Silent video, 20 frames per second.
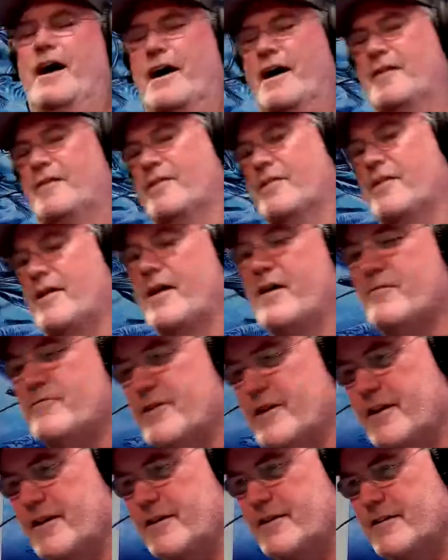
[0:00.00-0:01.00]
I love
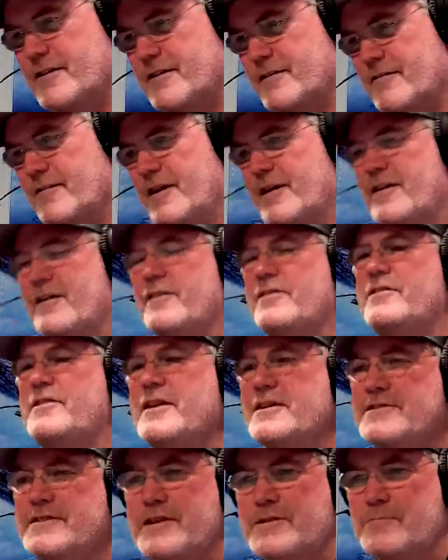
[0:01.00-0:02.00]
it.
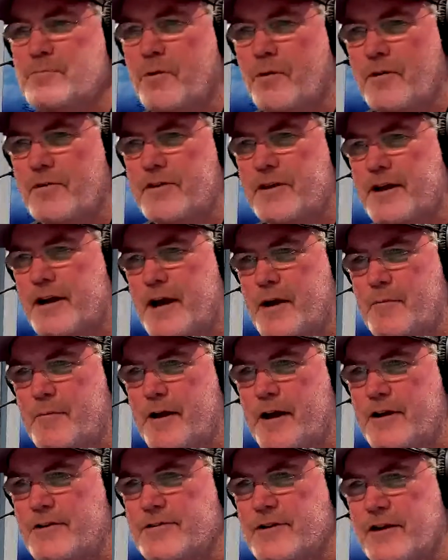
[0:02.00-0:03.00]
This is more than I
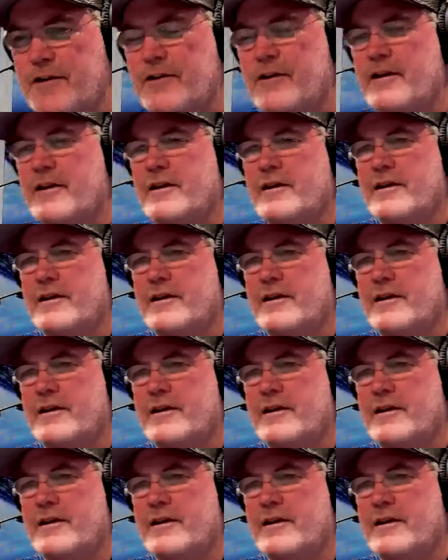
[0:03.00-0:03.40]
imagined.